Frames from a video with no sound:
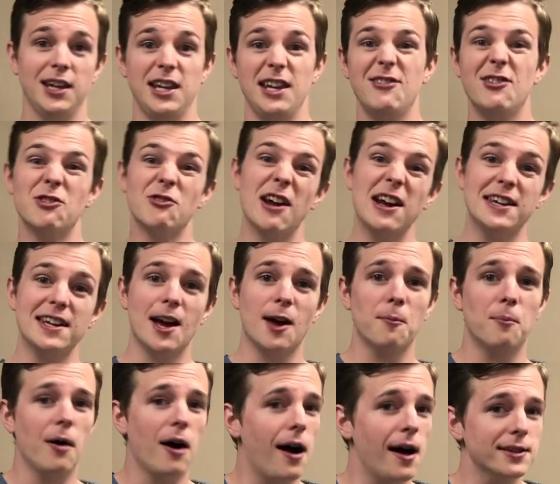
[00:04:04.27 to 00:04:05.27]
Even write
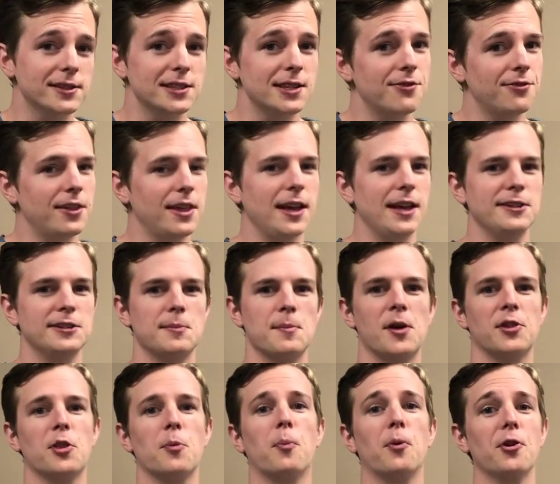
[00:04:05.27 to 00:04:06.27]
down positive things
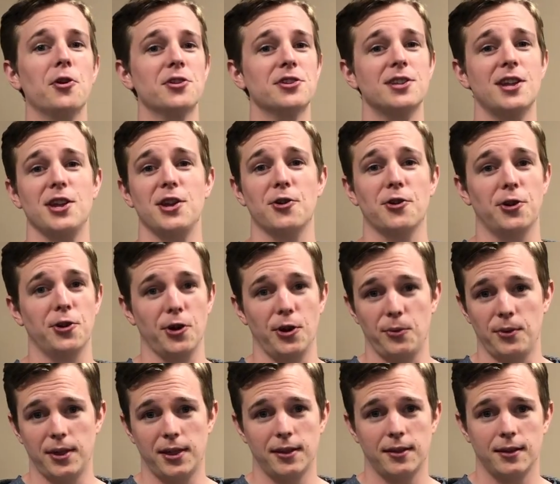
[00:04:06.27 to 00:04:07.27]
about the person that you're annoyed
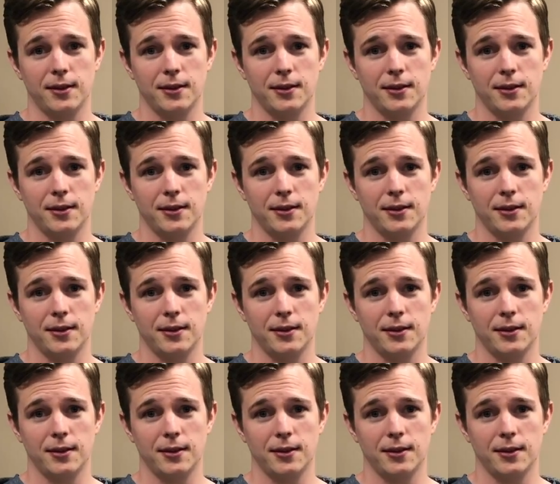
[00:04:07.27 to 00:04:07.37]
with.